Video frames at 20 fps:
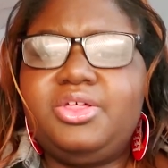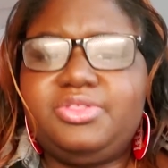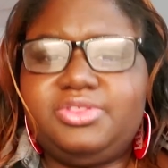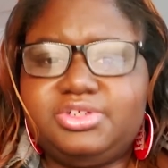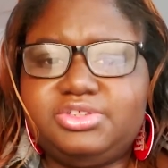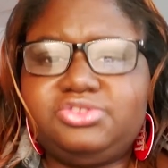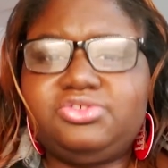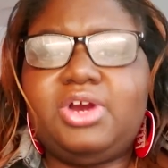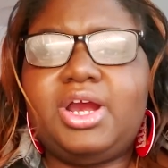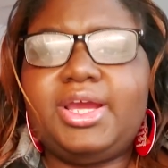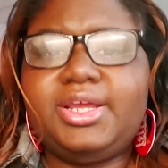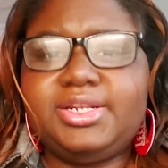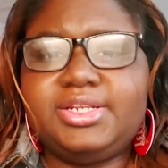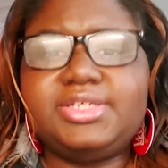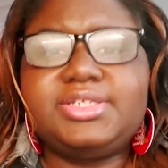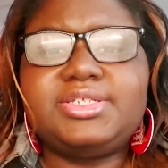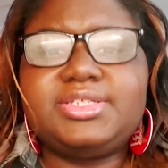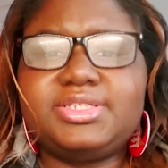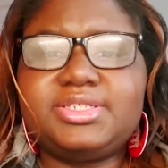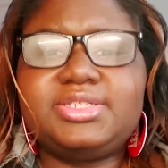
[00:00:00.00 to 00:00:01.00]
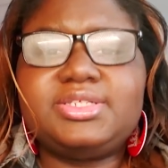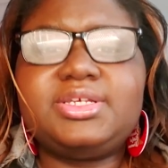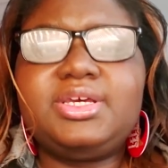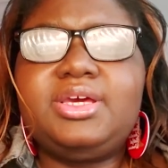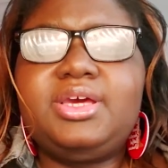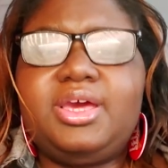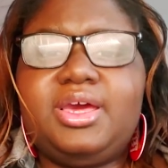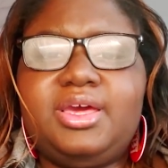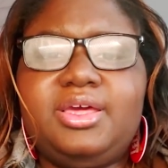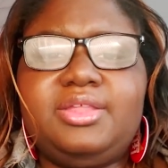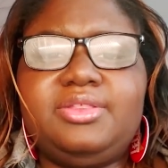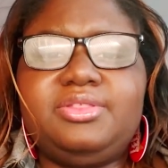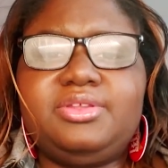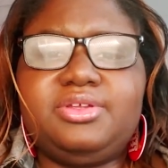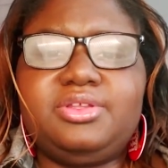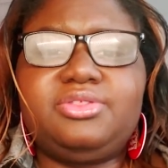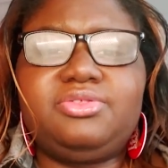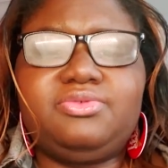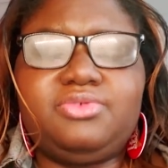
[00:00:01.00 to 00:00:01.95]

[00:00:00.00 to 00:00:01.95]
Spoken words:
the dryness and the